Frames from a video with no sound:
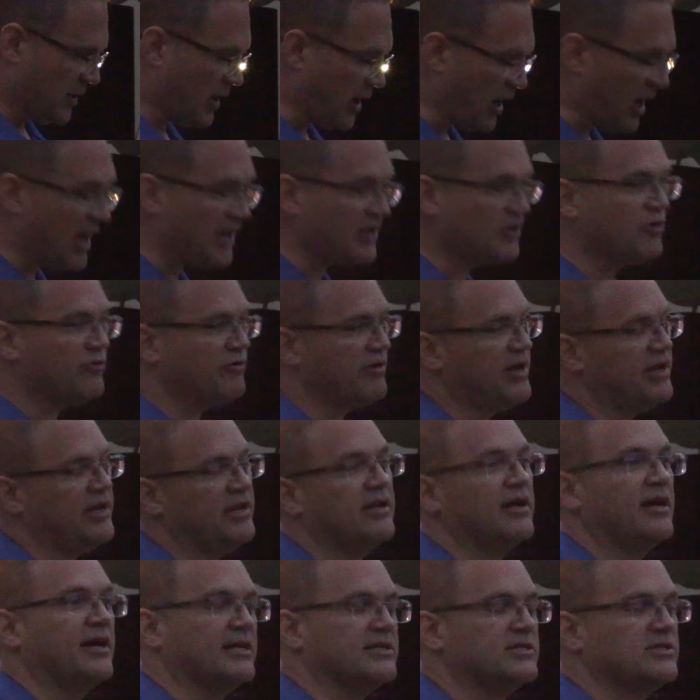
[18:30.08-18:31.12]
God
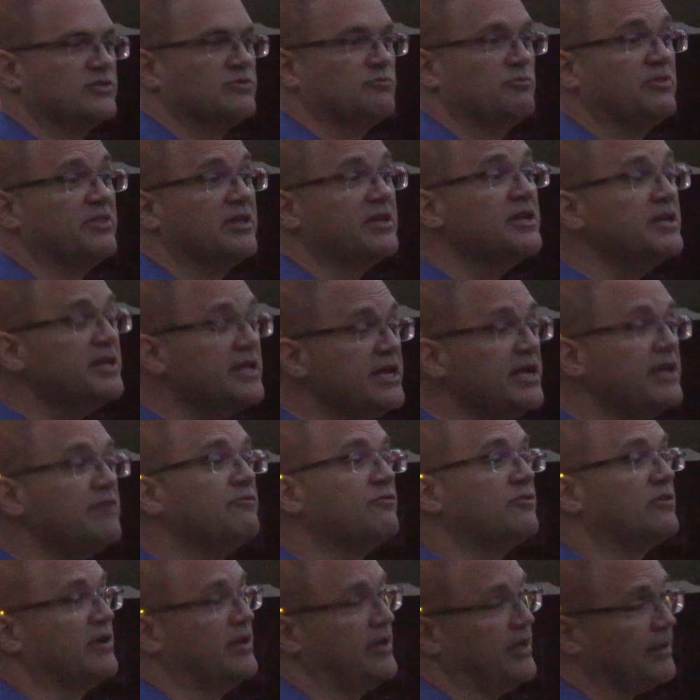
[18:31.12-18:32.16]
created us with a
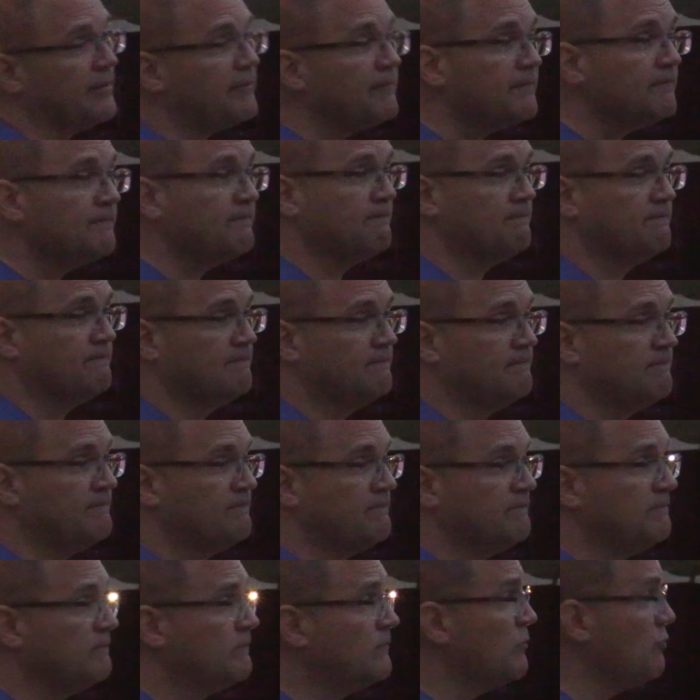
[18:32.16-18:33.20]
need for him.
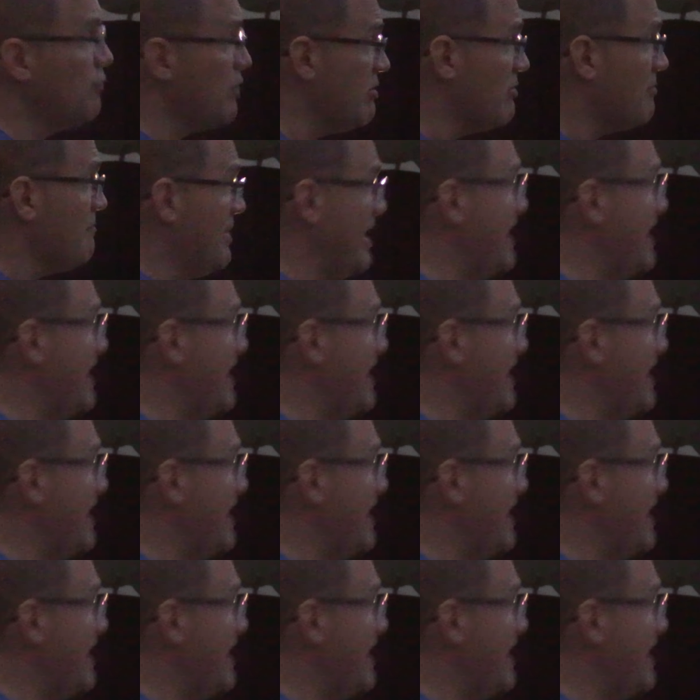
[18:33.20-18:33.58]
We were